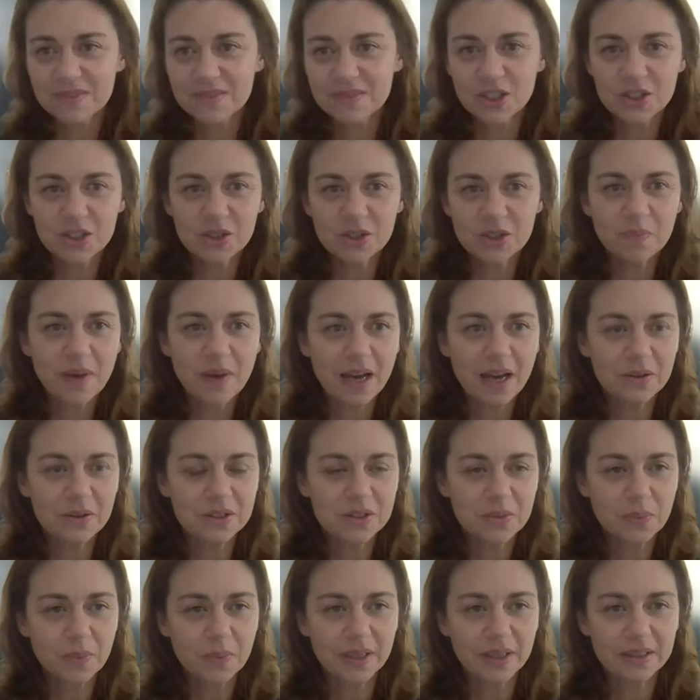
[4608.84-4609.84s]
Just
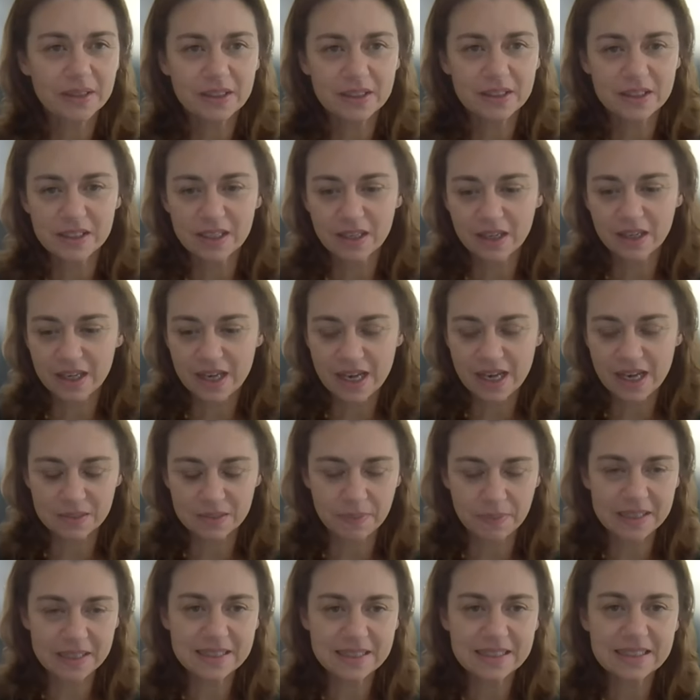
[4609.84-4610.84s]
about what has
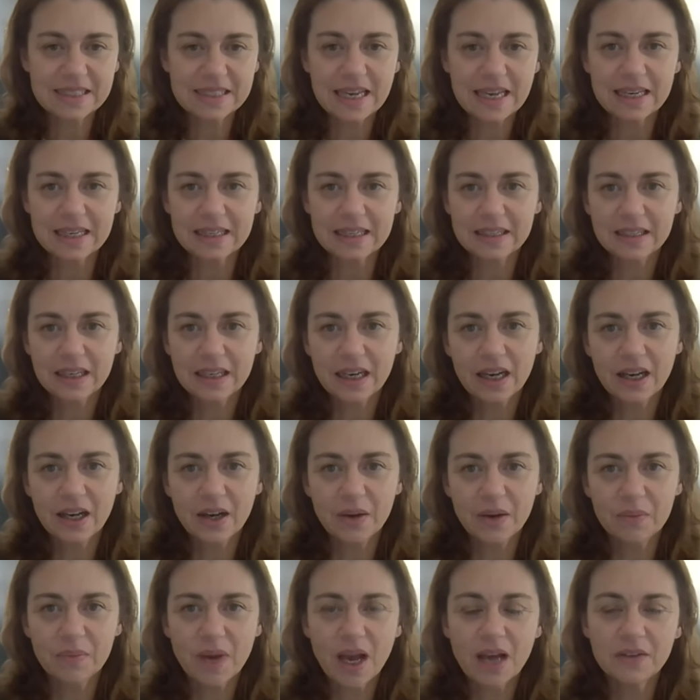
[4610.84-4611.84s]
been said,
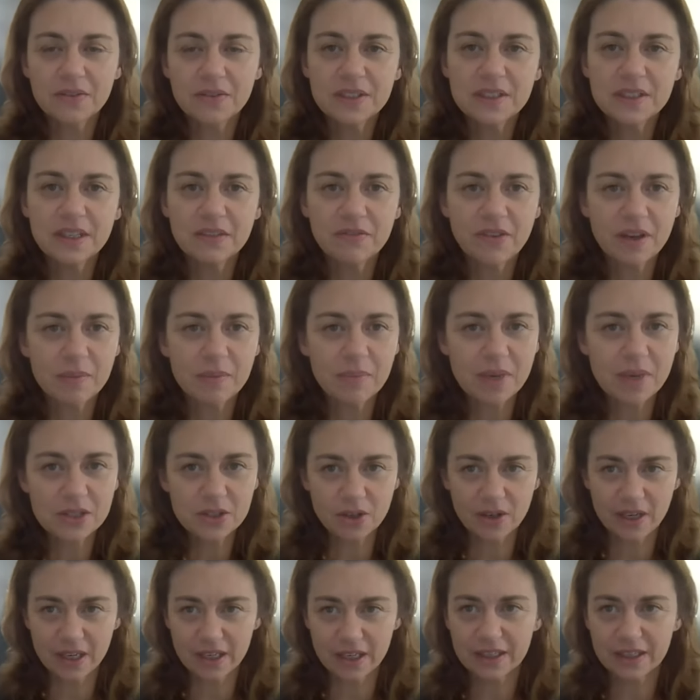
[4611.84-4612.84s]

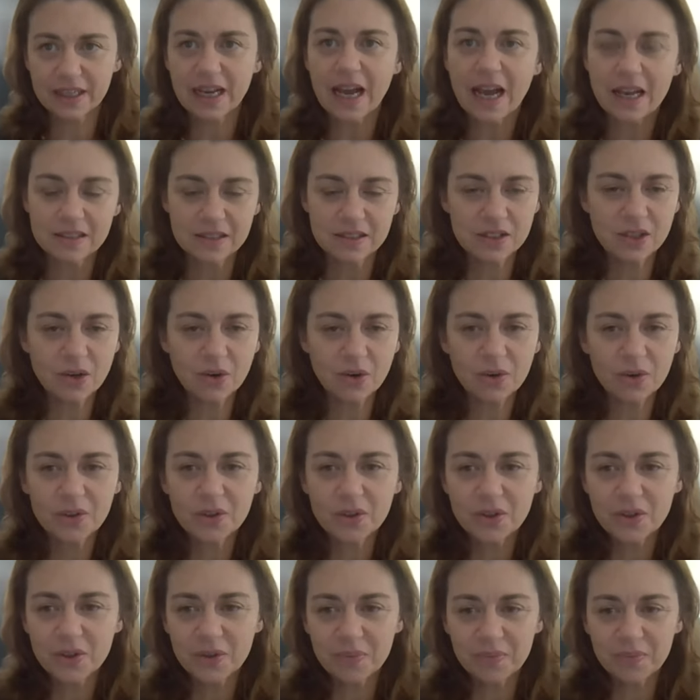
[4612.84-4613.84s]
anti-defamation league. I saw
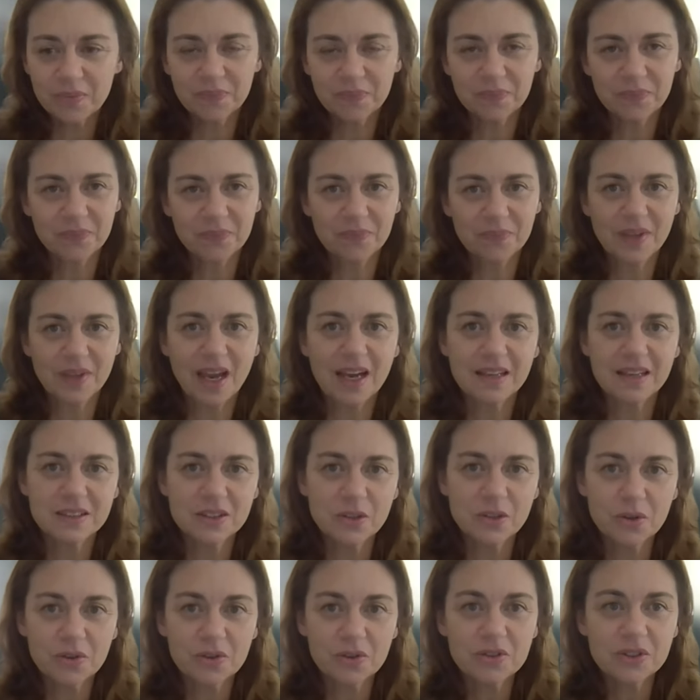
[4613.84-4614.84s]

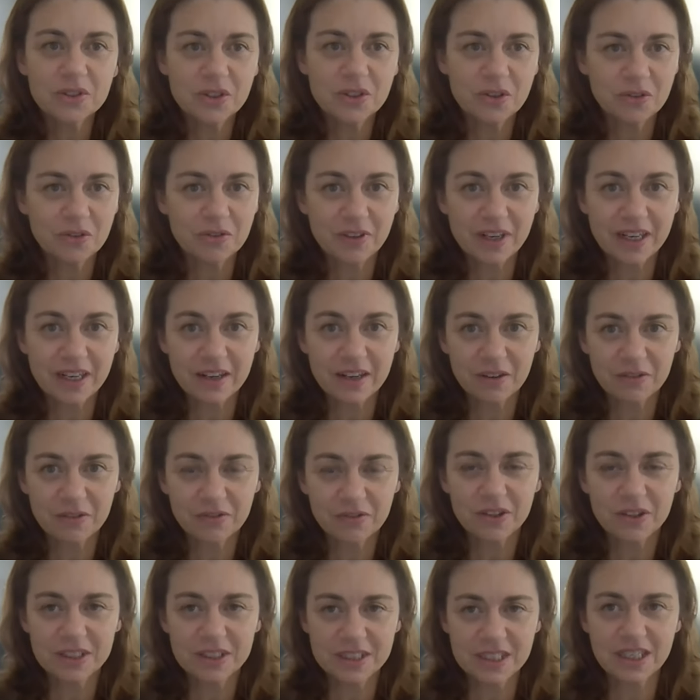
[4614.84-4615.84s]
the survey of
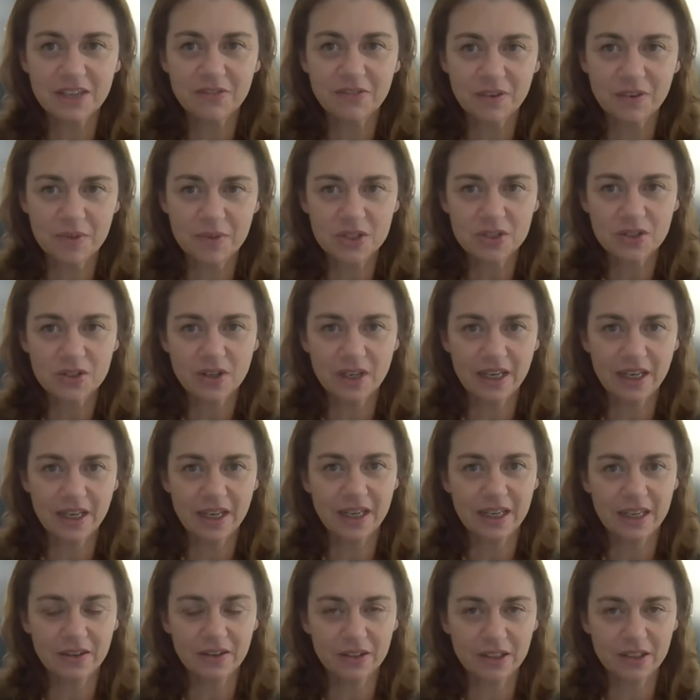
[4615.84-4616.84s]
anti-defamation
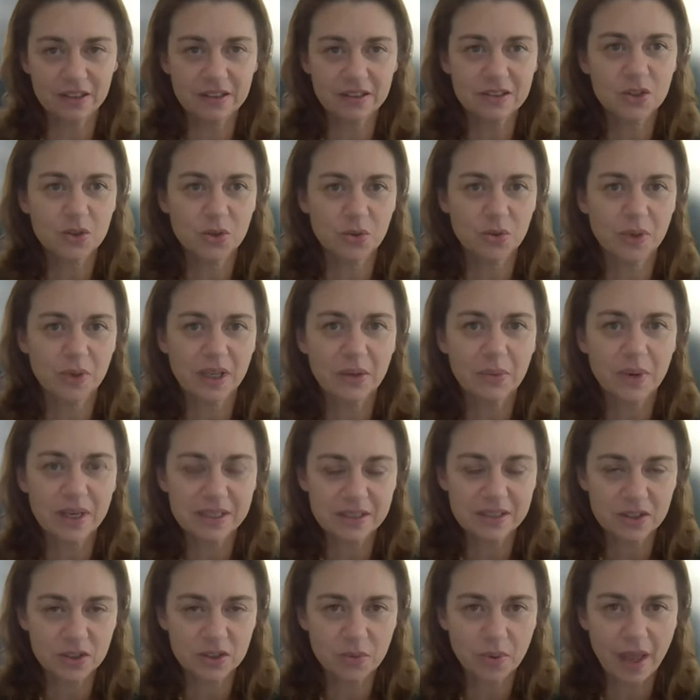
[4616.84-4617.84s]
league, and it's true, it
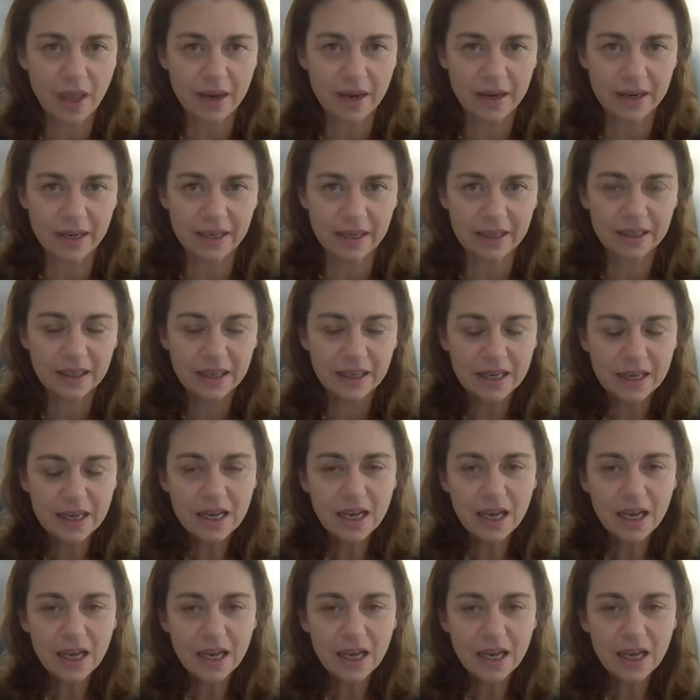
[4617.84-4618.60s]
was trending.